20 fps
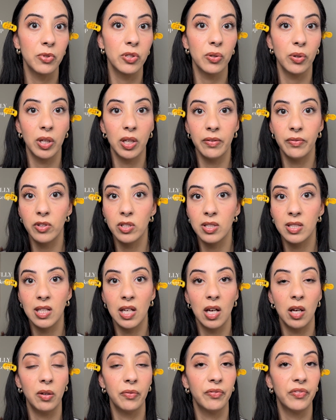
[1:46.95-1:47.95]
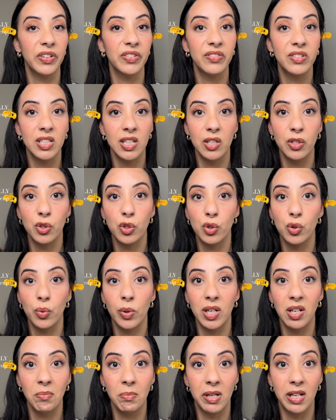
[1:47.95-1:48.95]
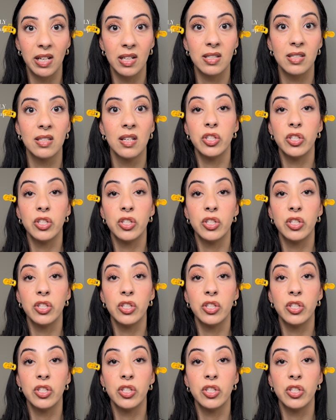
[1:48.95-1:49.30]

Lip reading: So give yourself 15 to 20 minutes